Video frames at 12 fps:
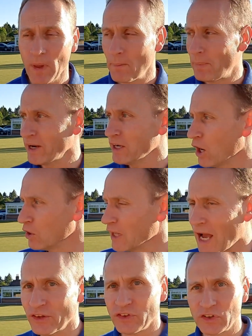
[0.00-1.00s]
By now
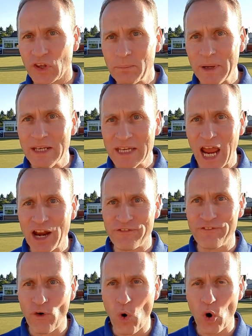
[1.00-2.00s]
Lazarus had been dead
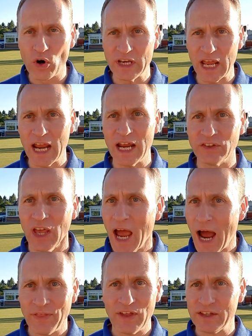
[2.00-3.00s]
4 days
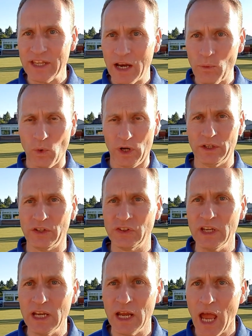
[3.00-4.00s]
and they didn't want to
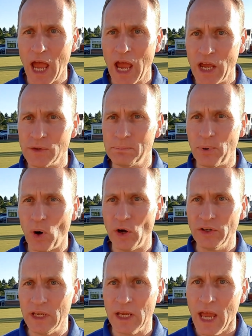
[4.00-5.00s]
see his
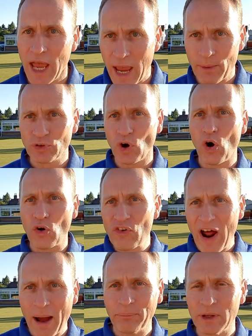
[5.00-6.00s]
body. It was all
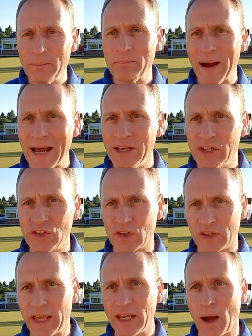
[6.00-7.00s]
wrapped in
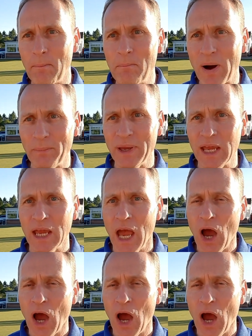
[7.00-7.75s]
bandages like a mummy.